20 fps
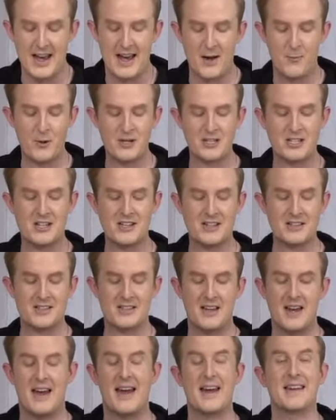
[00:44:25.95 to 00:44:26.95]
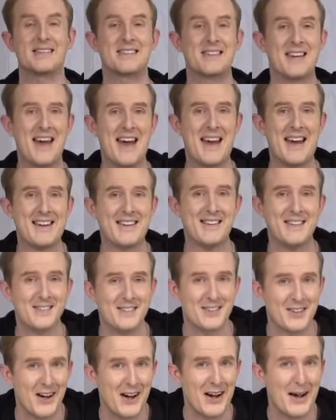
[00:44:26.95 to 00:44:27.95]
which is 10
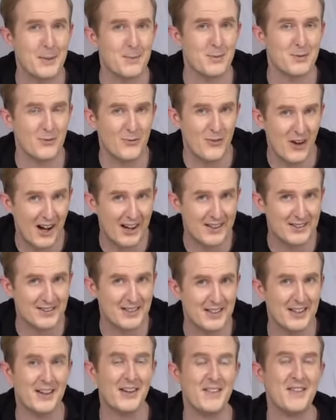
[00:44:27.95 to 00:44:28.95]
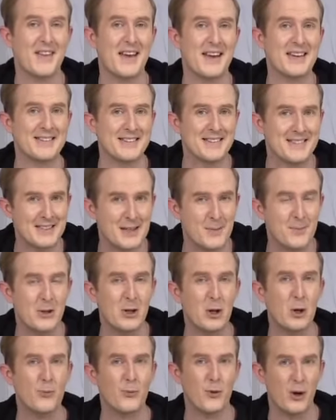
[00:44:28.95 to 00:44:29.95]
times faster than
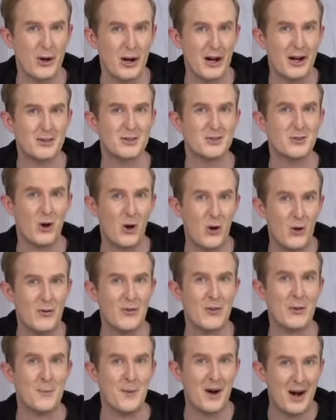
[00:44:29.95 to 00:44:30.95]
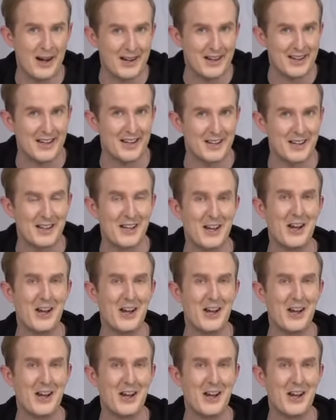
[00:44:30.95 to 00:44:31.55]
similar products on the market.